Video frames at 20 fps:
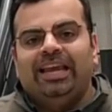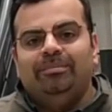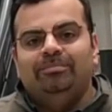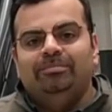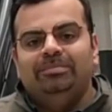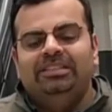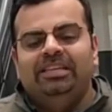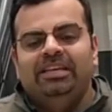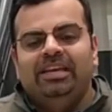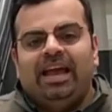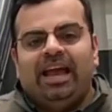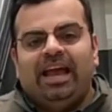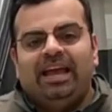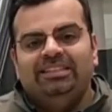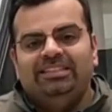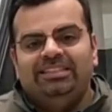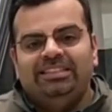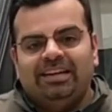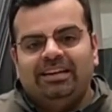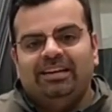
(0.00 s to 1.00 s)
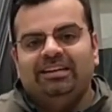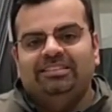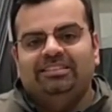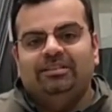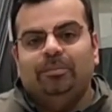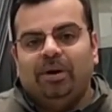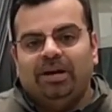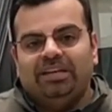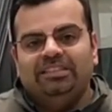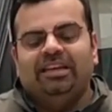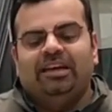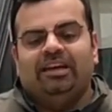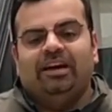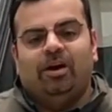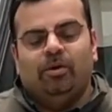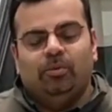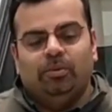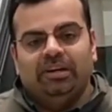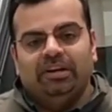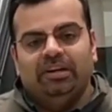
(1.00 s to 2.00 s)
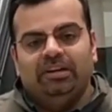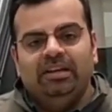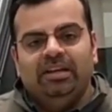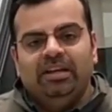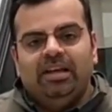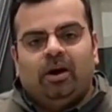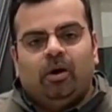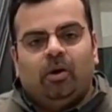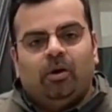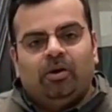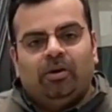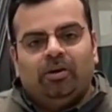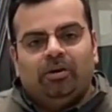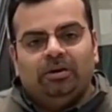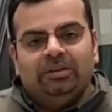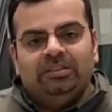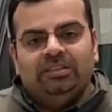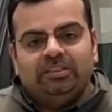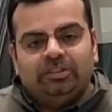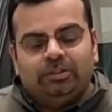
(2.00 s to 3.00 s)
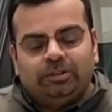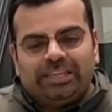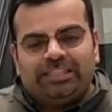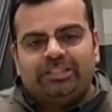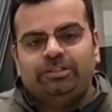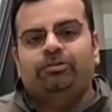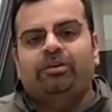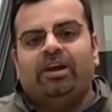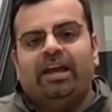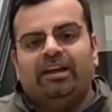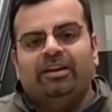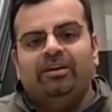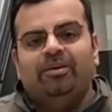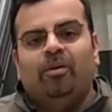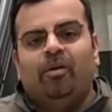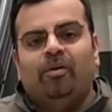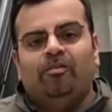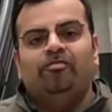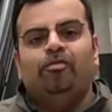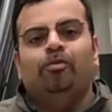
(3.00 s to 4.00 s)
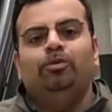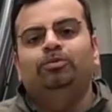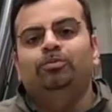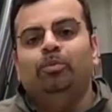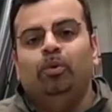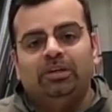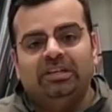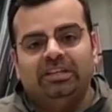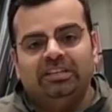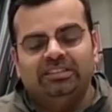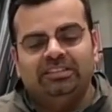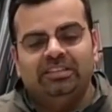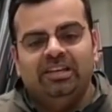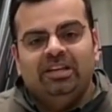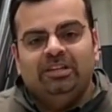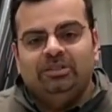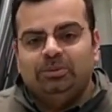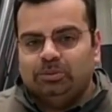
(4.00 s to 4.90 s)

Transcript: claims and settles the buzz around it on the test track of Force Motors.